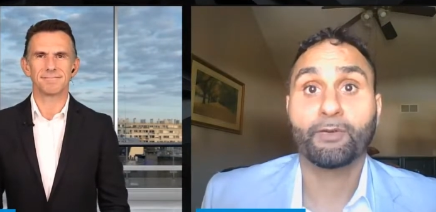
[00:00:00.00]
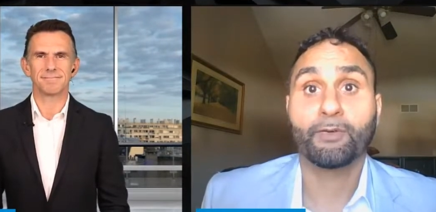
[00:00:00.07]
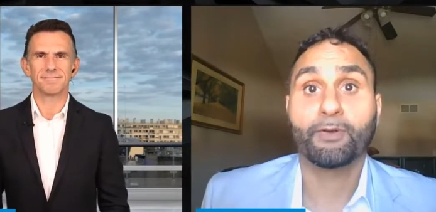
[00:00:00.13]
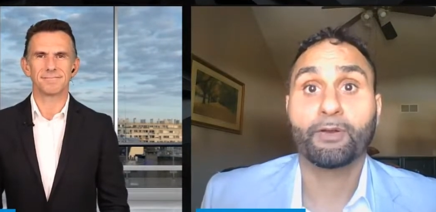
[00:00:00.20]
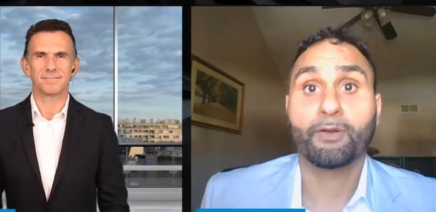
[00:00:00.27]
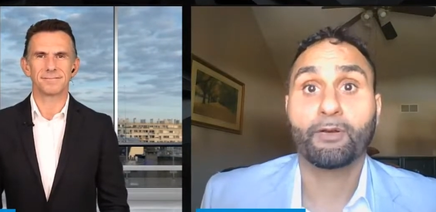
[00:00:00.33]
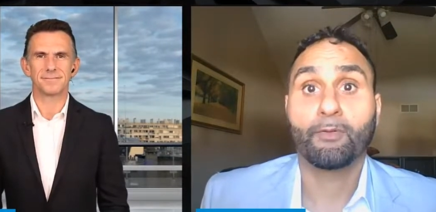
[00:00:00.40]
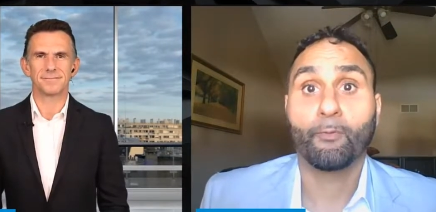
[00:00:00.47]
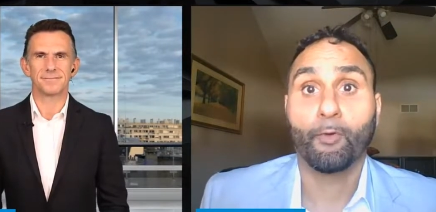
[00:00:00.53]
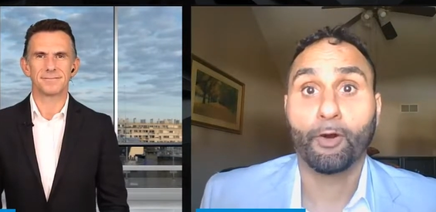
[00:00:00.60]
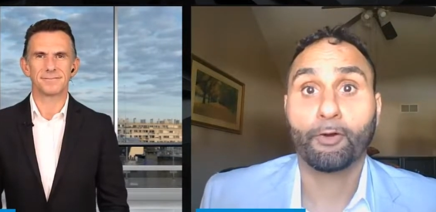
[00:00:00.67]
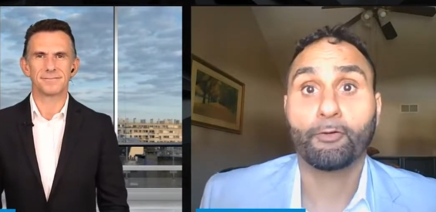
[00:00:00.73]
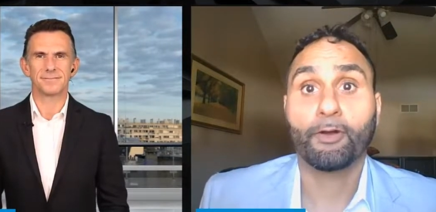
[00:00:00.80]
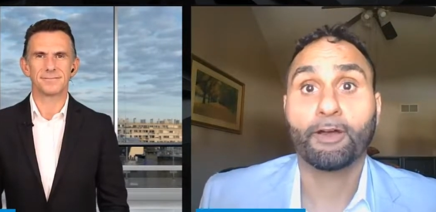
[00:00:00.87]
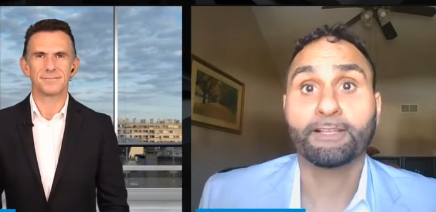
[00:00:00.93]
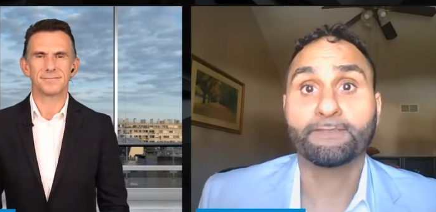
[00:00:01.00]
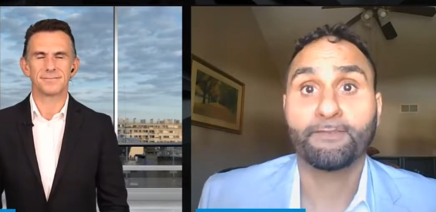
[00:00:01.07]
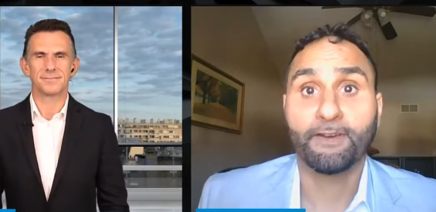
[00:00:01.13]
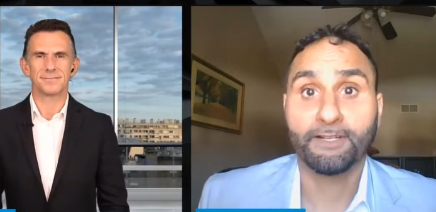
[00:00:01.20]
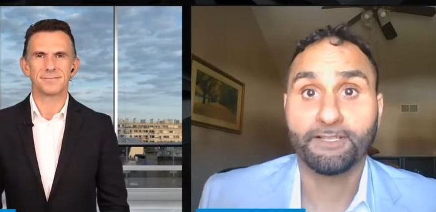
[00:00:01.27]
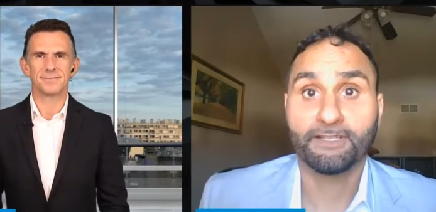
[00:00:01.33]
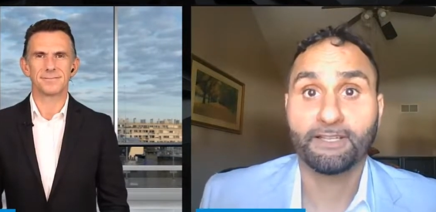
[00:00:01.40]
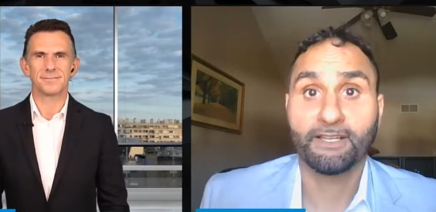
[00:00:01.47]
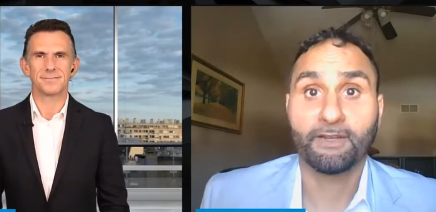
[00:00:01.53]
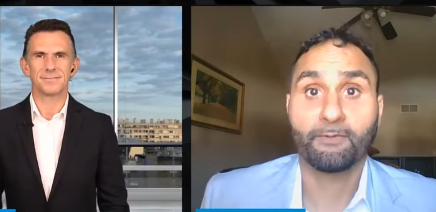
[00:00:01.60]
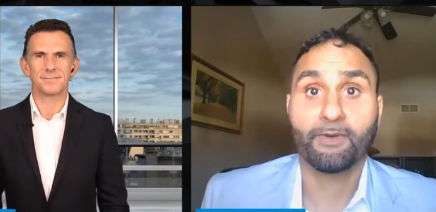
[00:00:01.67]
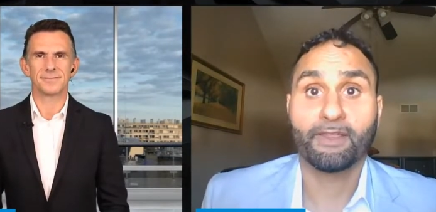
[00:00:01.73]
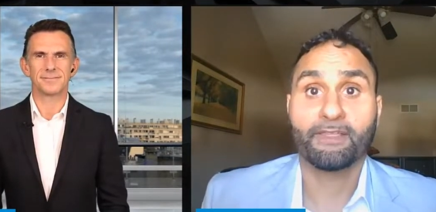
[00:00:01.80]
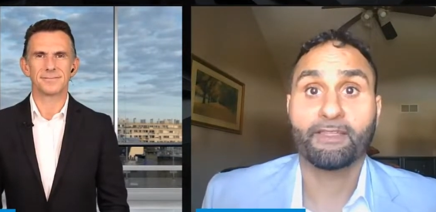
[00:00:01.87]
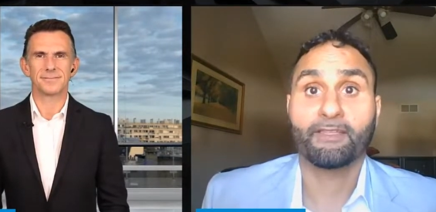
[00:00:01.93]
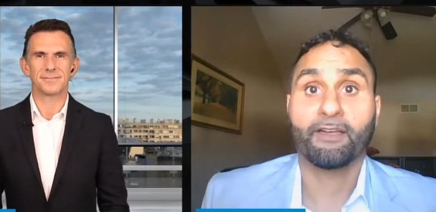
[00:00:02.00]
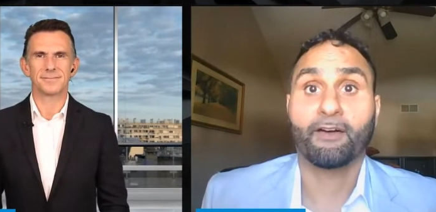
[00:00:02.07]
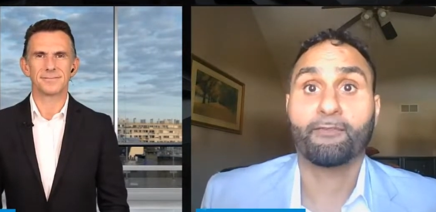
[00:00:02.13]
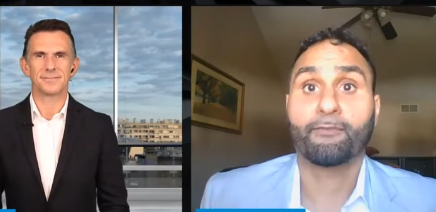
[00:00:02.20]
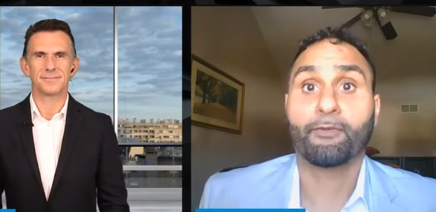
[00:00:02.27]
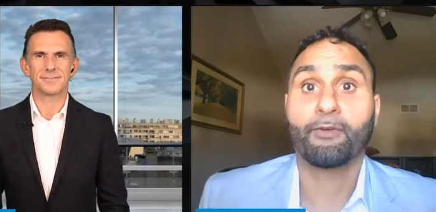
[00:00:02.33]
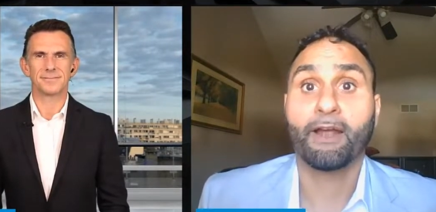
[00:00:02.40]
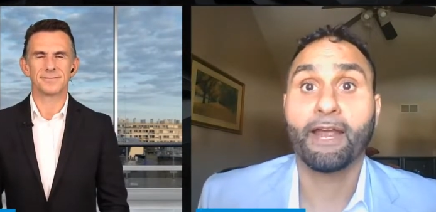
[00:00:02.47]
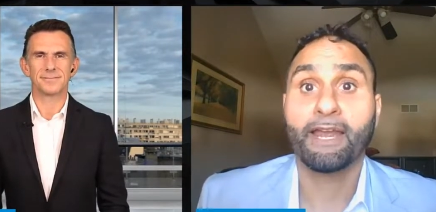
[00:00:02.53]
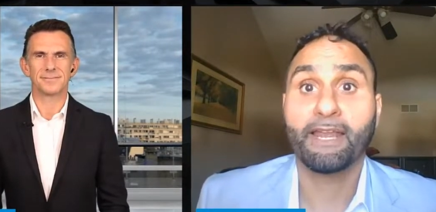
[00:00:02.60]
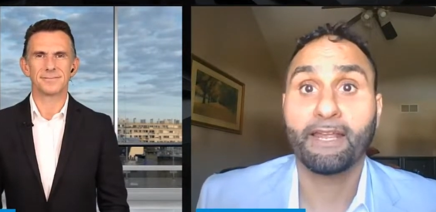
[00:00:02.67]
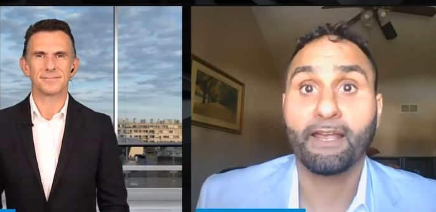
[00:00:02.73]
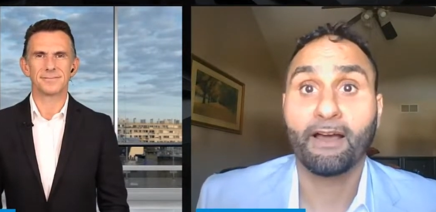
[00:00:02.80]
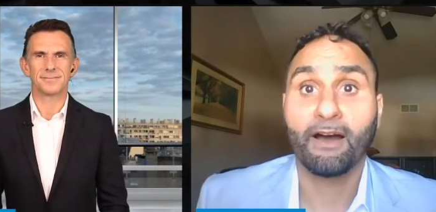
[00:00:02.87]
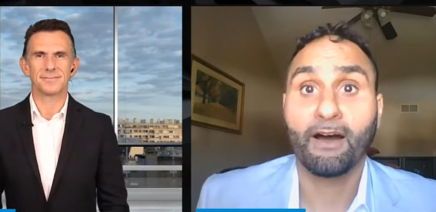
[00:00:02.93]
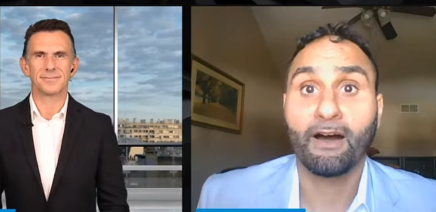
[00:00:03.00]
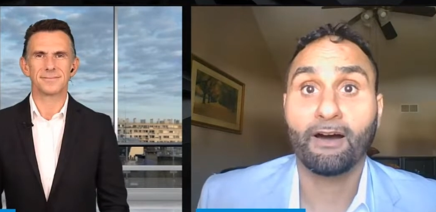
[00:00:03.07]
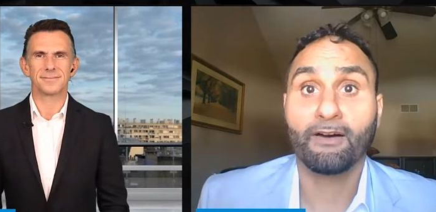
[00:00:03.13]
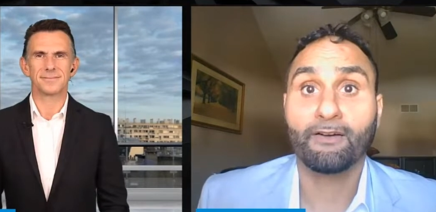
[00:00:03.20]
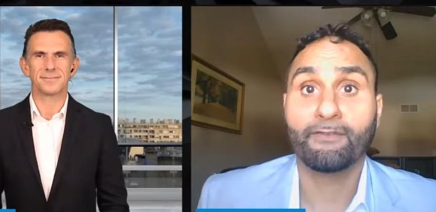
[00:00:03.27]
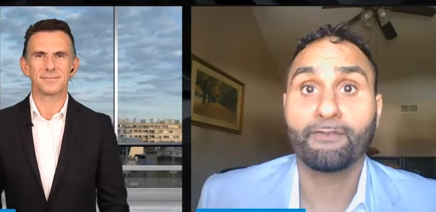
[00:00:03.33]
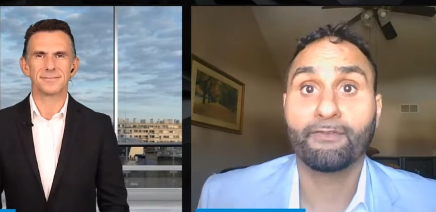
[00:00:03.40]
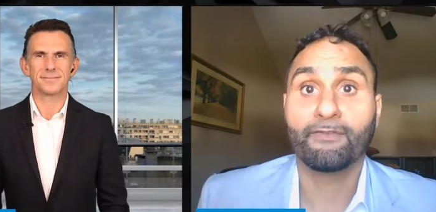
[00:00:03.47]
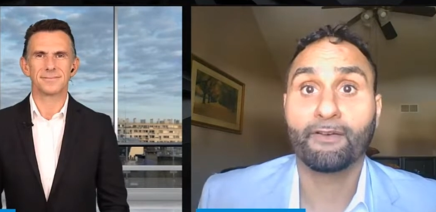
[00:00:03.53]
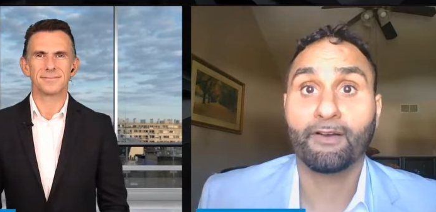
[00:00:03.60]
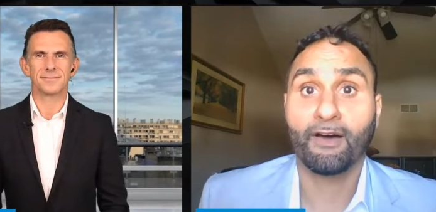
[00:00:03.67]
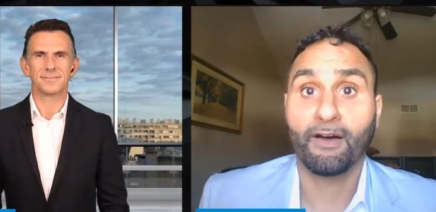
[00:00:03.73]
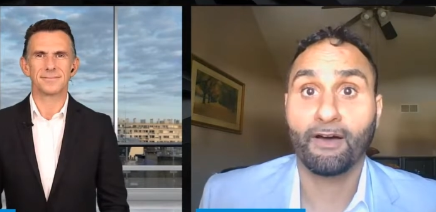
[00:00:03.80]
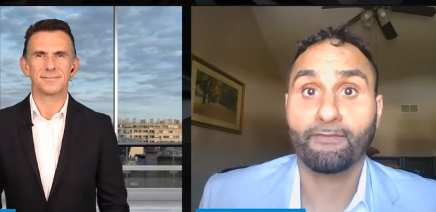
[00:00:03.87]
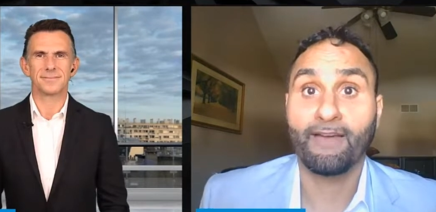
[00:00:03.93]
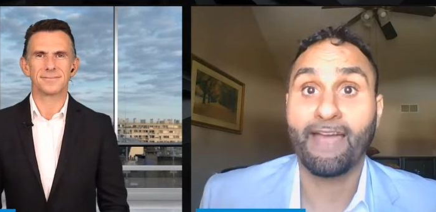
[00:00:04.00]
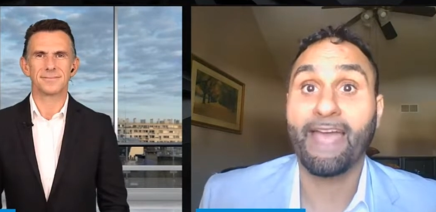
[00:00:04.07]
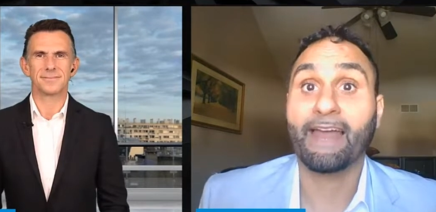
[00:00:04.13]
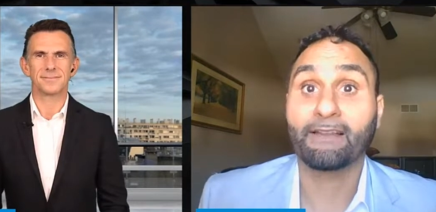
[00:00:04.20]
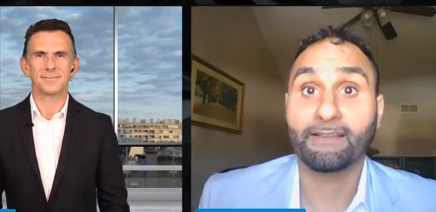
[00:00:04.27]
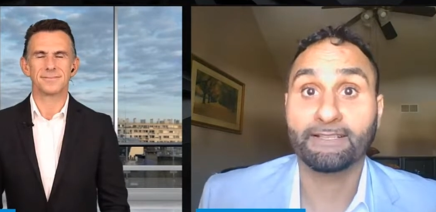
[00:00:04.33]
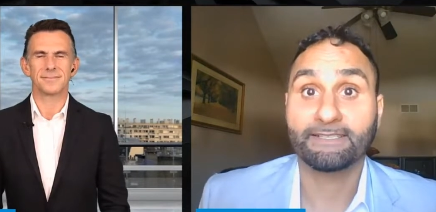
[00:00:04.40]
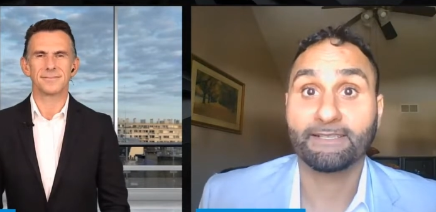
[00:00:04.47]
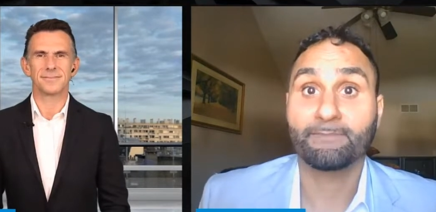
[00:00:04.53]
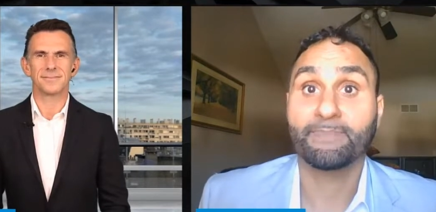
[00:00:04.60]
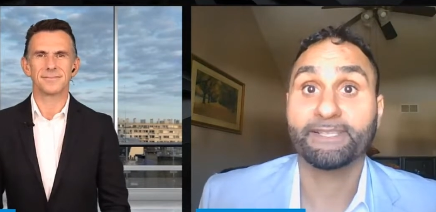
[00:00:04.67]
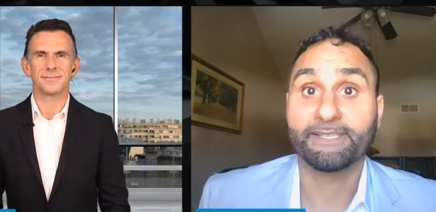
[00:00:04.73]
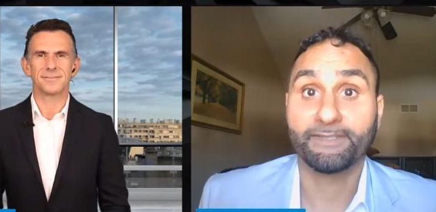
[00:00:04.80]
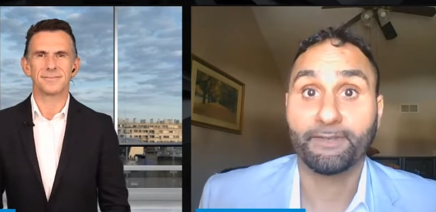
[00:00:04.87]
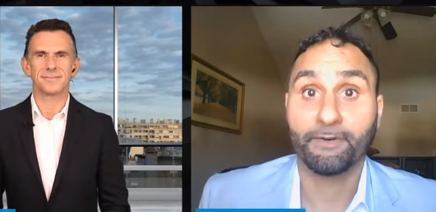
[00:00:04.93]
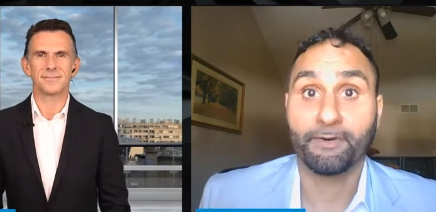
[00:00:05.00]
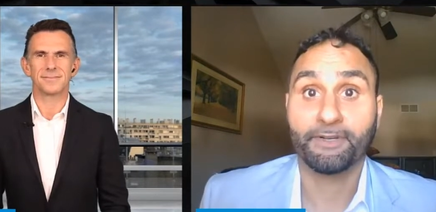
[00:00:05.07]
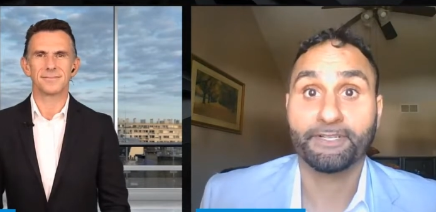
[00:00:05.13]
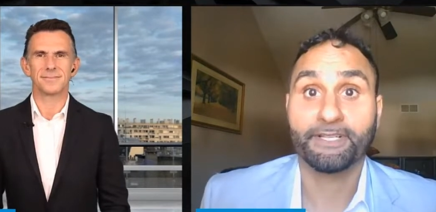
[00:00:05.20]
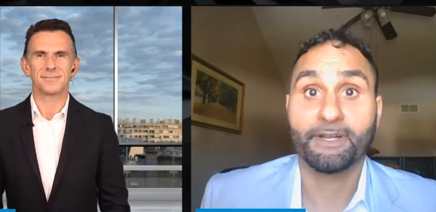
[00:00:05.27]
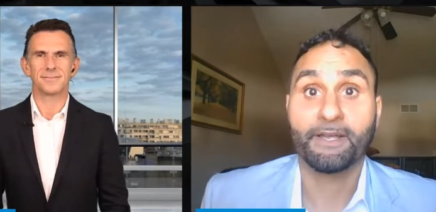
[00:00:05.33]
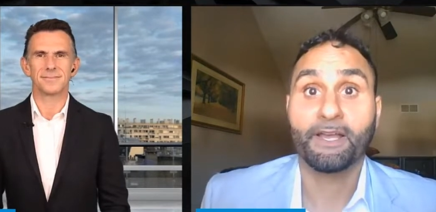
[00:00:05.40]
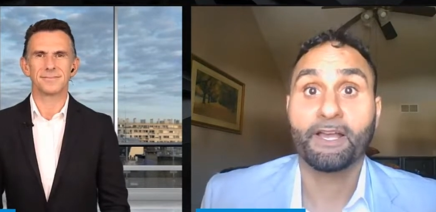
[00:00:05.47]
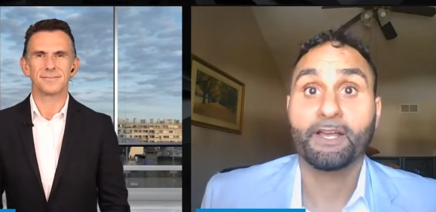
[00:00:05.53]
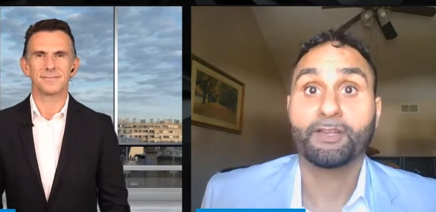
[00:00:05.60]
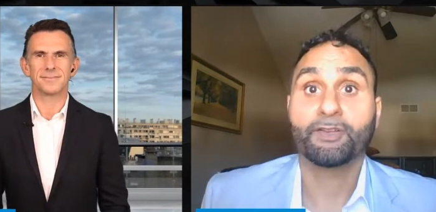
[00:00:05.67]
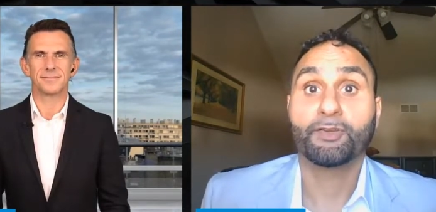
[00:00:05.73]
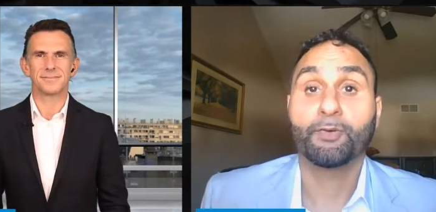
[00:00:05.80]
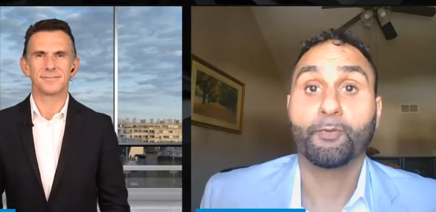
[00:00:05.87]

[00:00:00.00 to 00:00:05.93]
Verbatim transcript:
Speaker 1: to work cross functionally with a variety of, of analysts and business owners